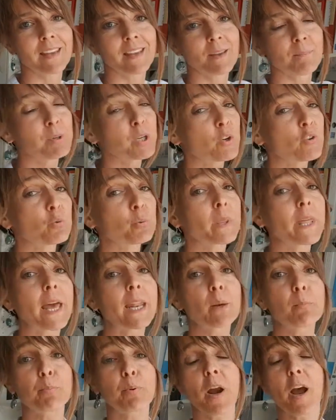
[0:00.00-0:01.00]
Because
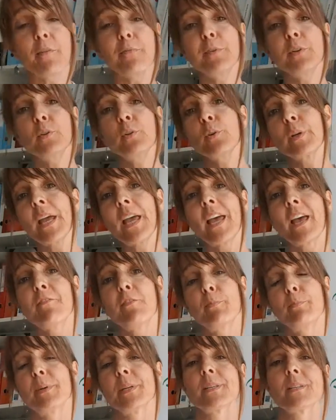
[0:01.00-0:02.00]
without a profit, you don't have a
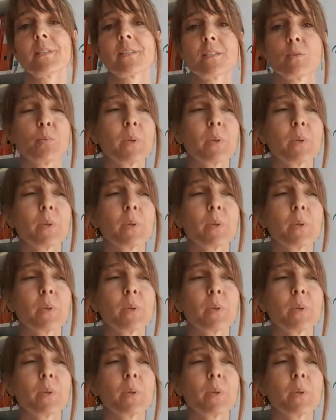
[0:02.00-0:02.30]
business.